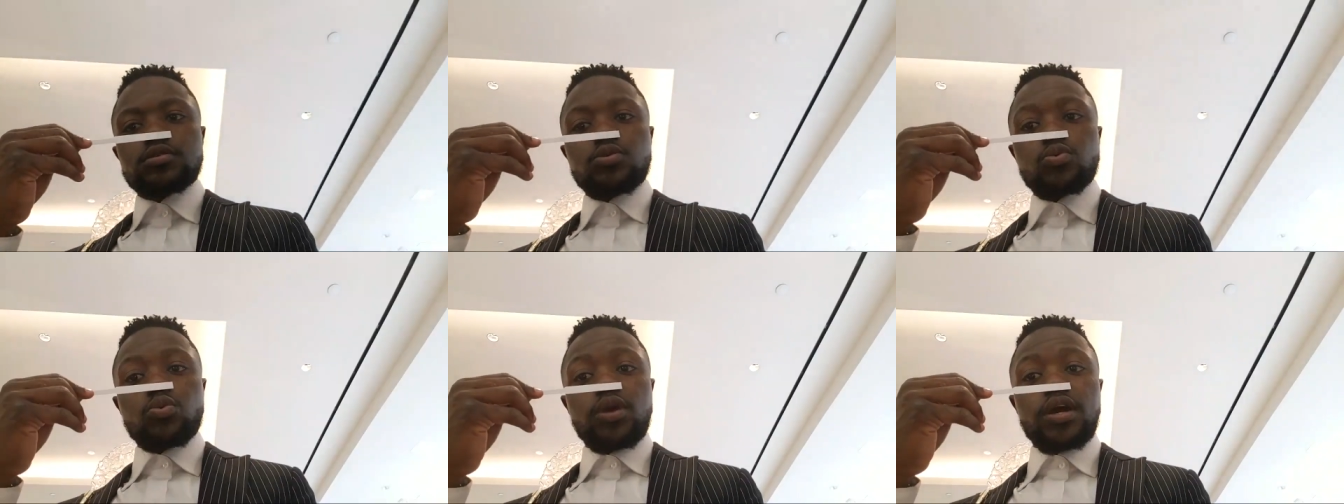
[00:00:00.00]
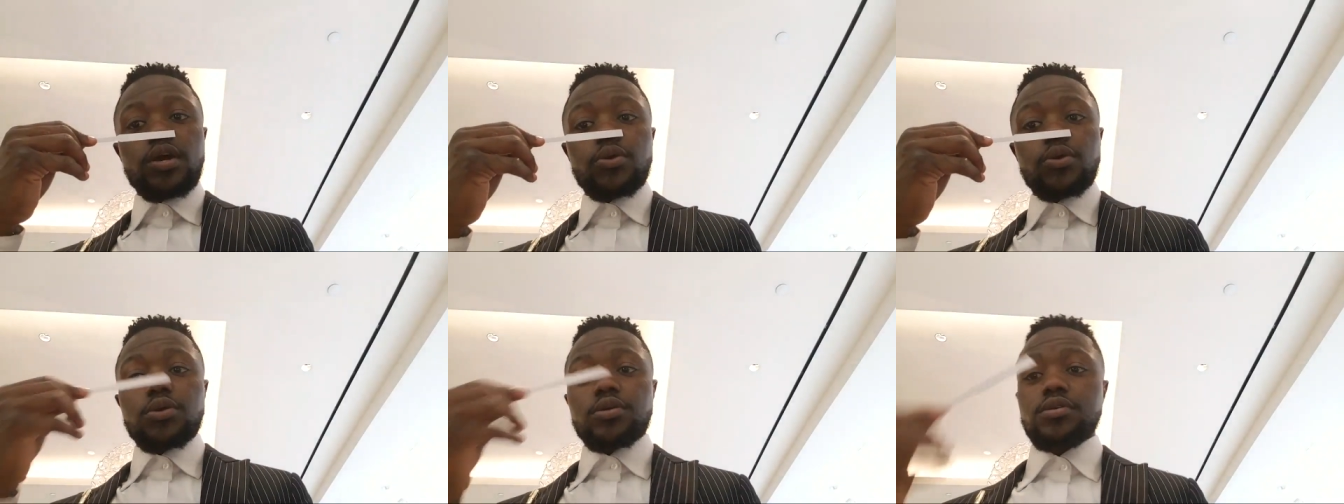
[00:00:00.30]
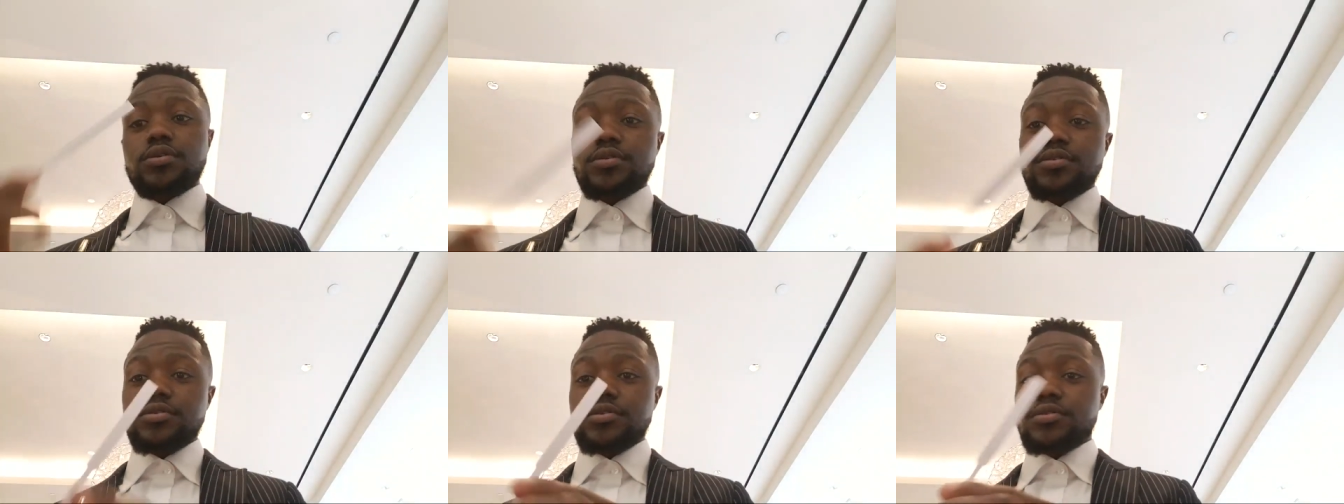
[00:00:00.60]
Wow.
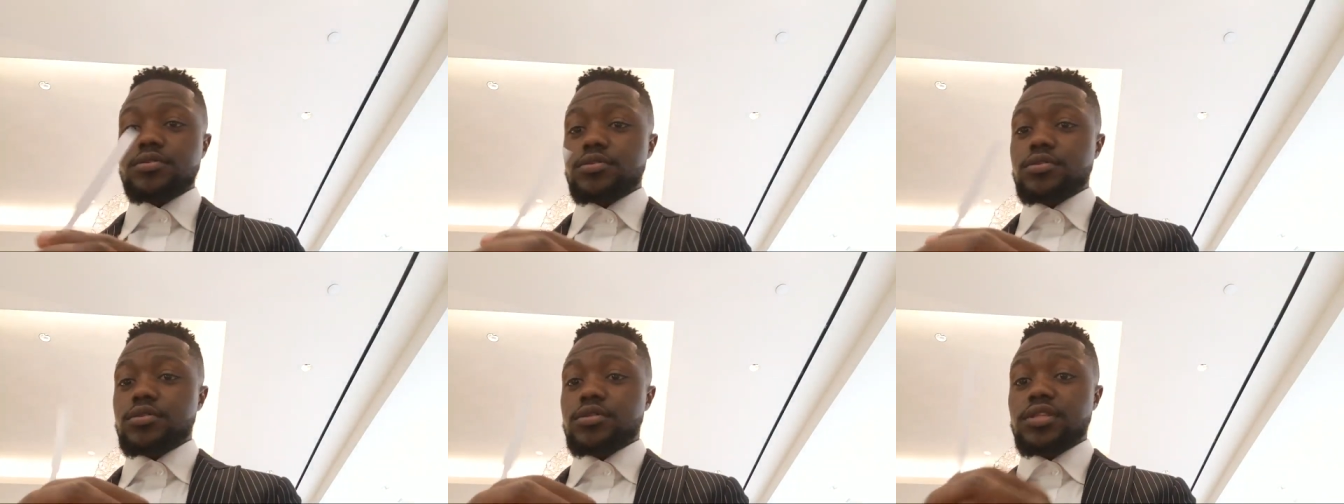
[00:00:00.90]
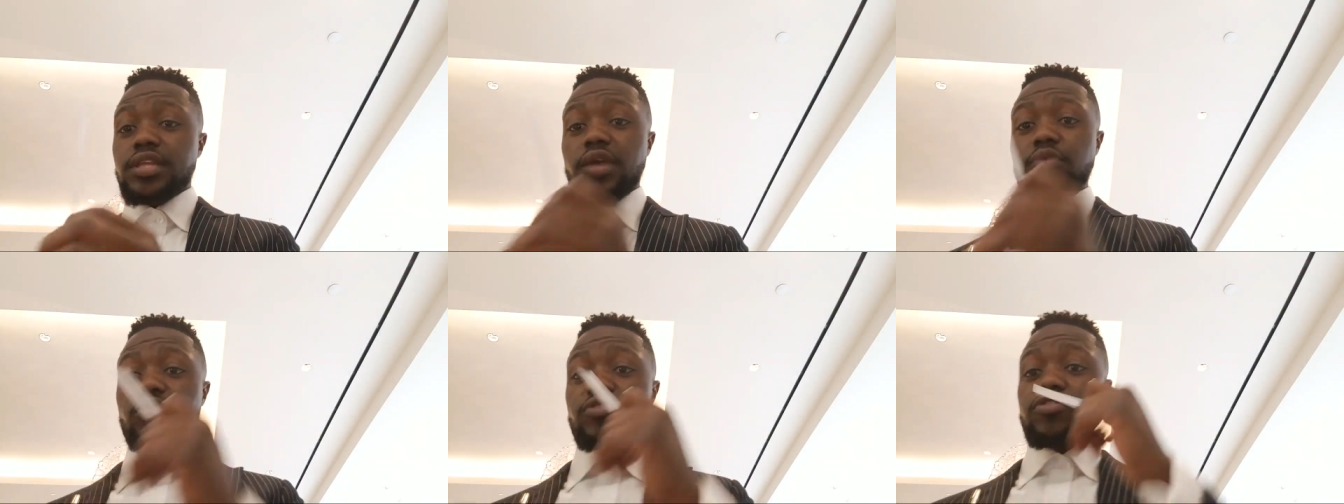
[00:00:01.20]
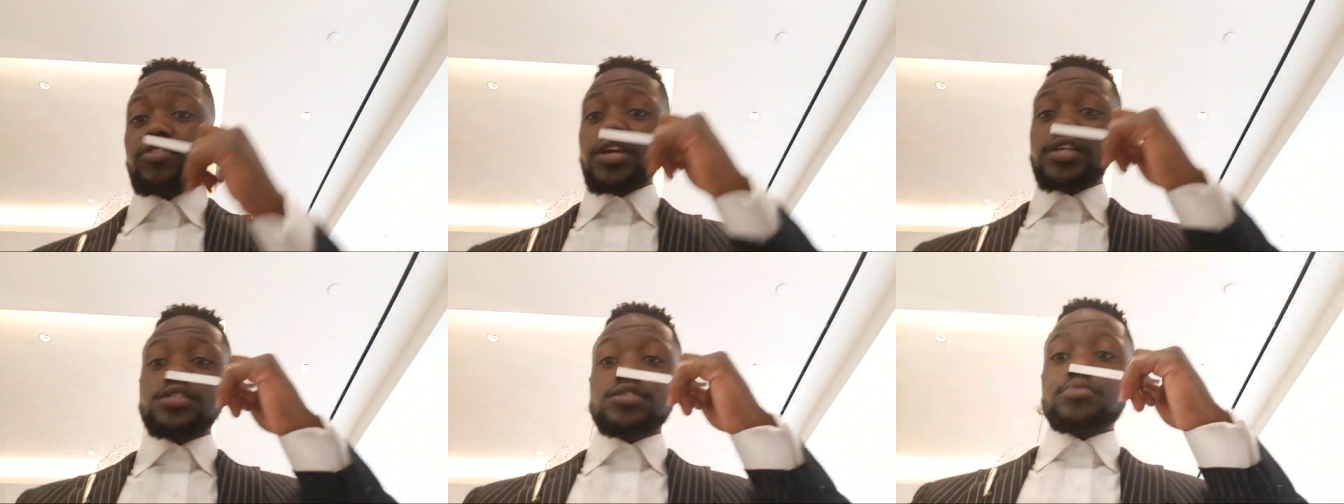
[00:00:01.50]
That
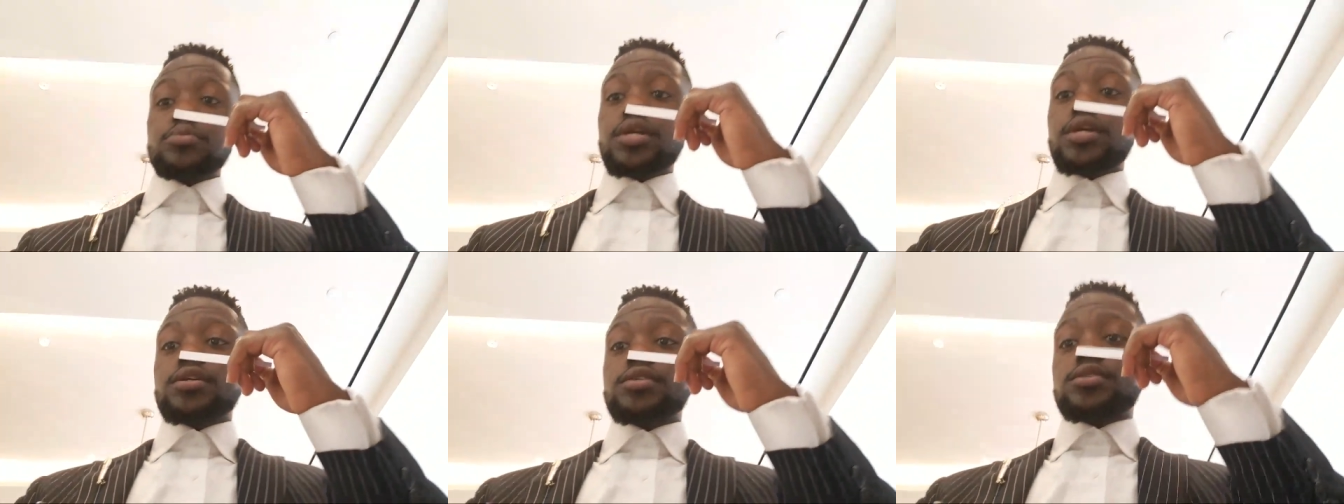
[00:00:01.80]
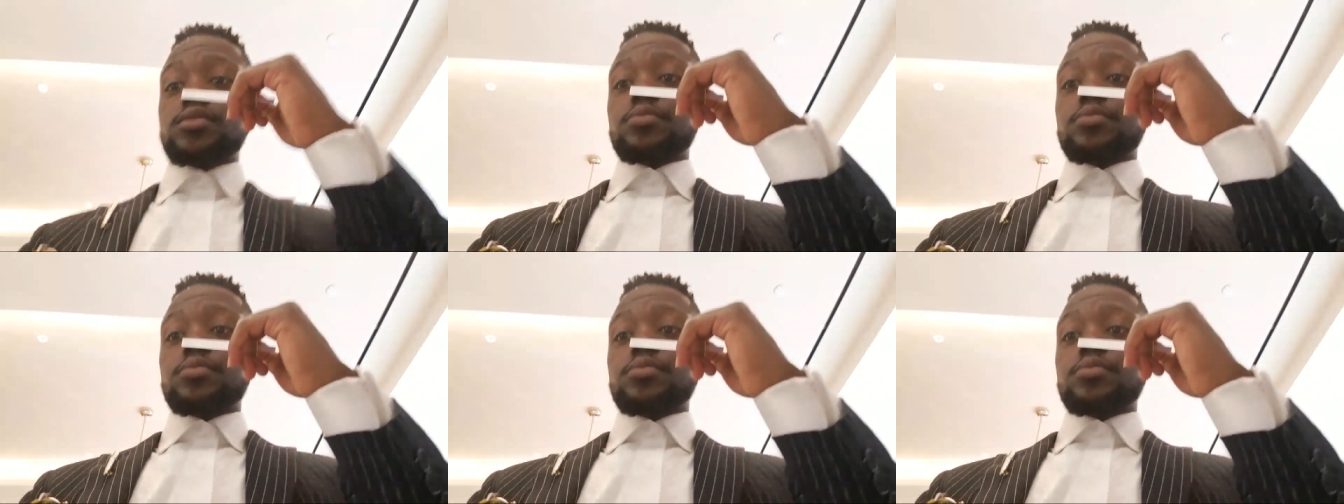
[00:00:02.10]
reflection, man, is